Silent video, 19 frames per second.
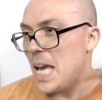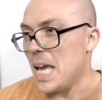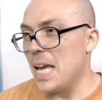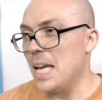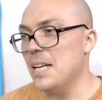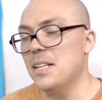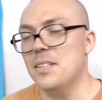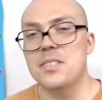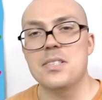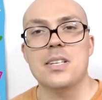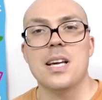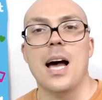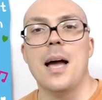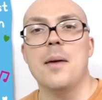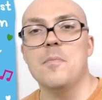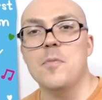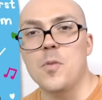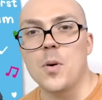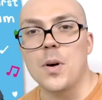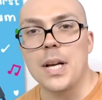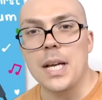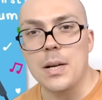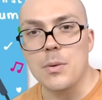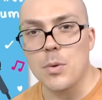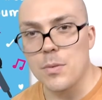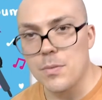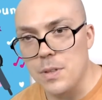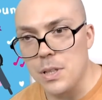And it's time for
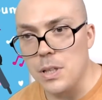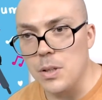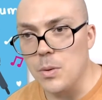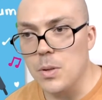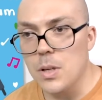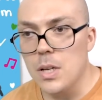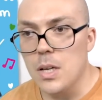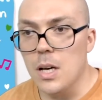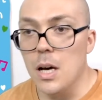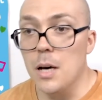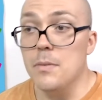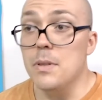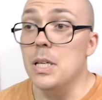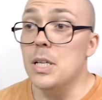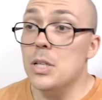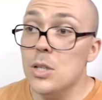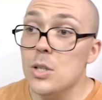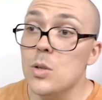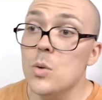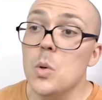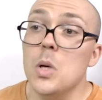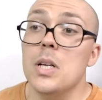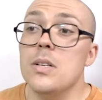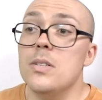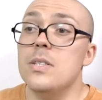a review of the new